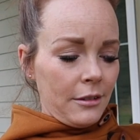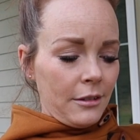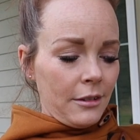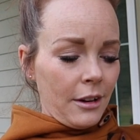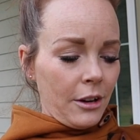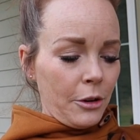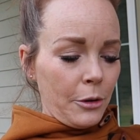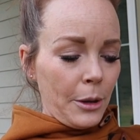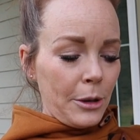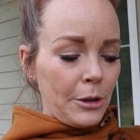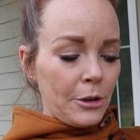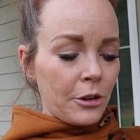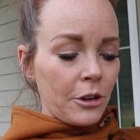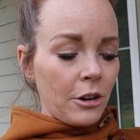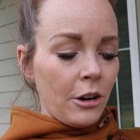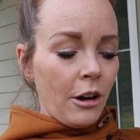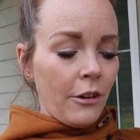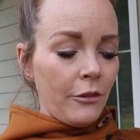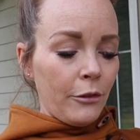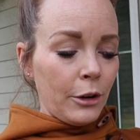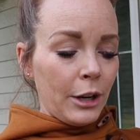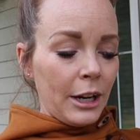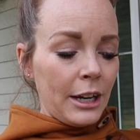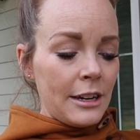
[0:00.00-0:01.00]
Oh, I took it
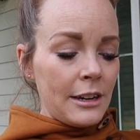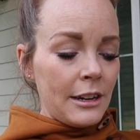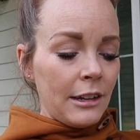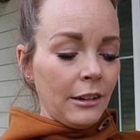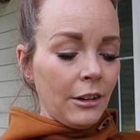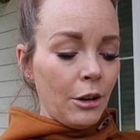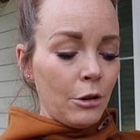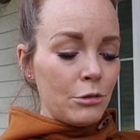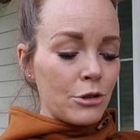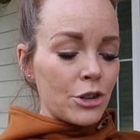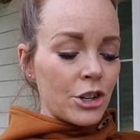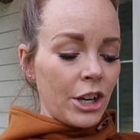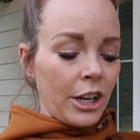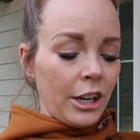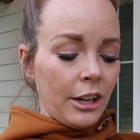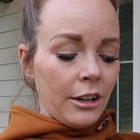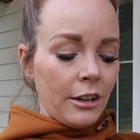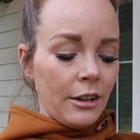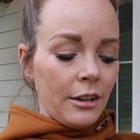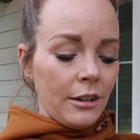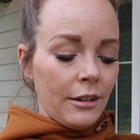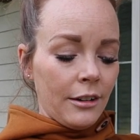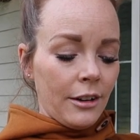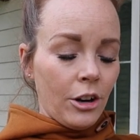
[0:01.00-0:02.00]
off when I did lotion.
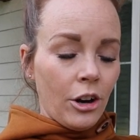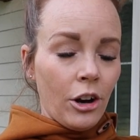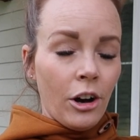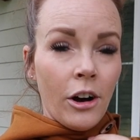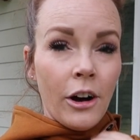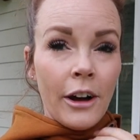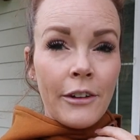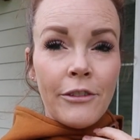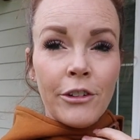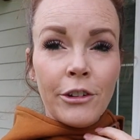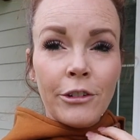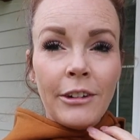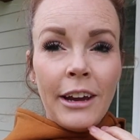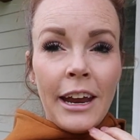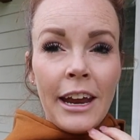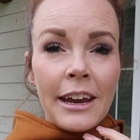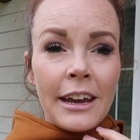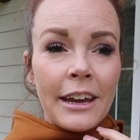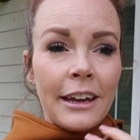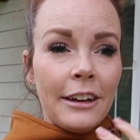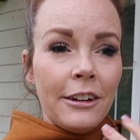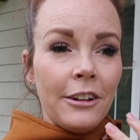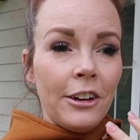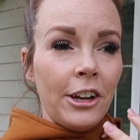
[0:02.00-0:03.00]
Oh, I feel
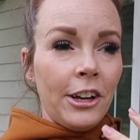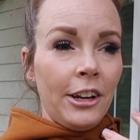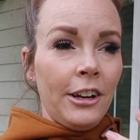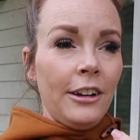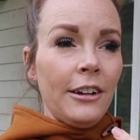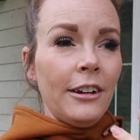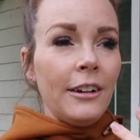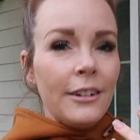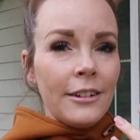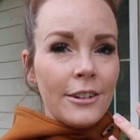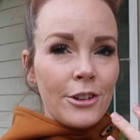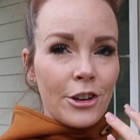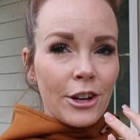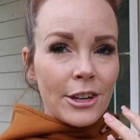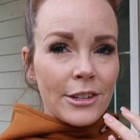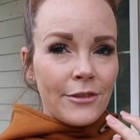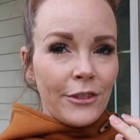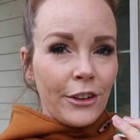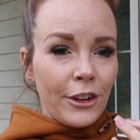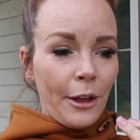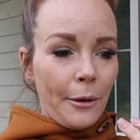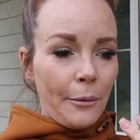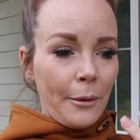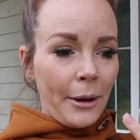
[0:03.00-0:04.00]
naked. Do you guys
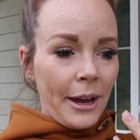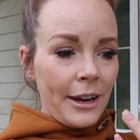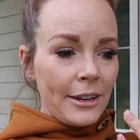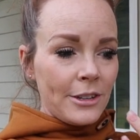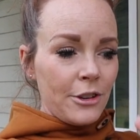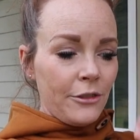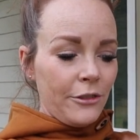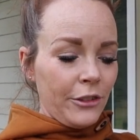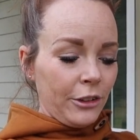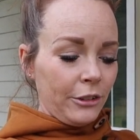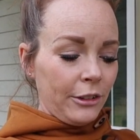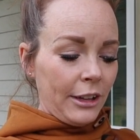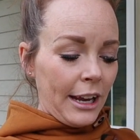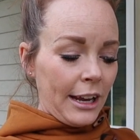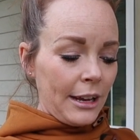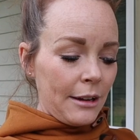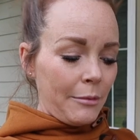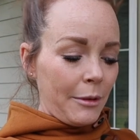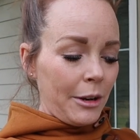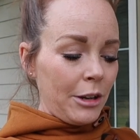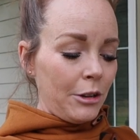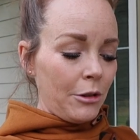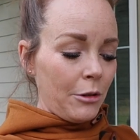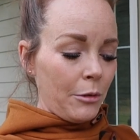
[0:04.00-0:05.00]
feel that way? Do you feel naked
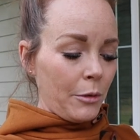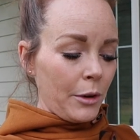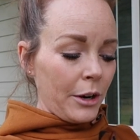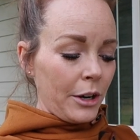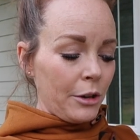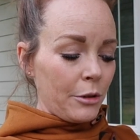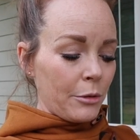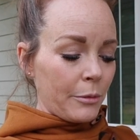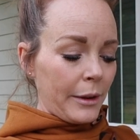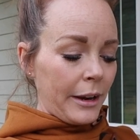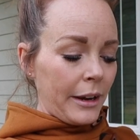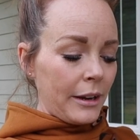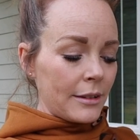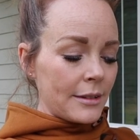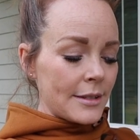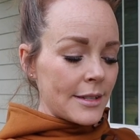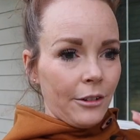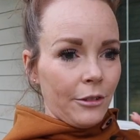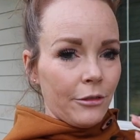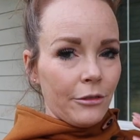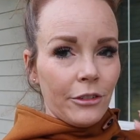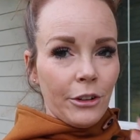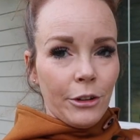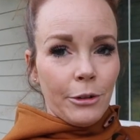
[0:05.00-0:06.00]
when you don't wear your rings? I
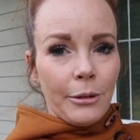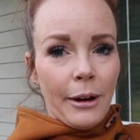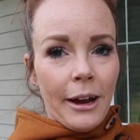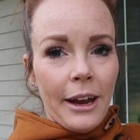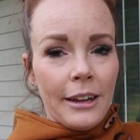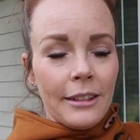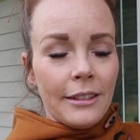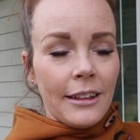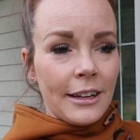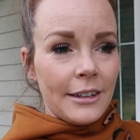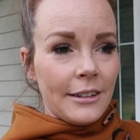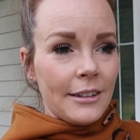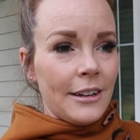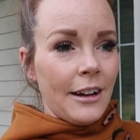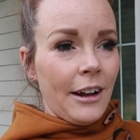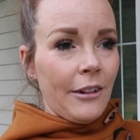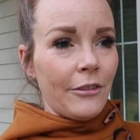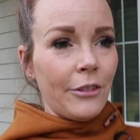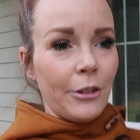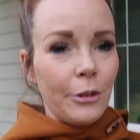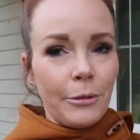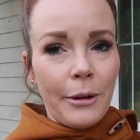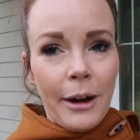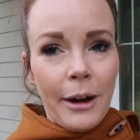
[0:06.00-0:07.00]
don't feel right. That did not feel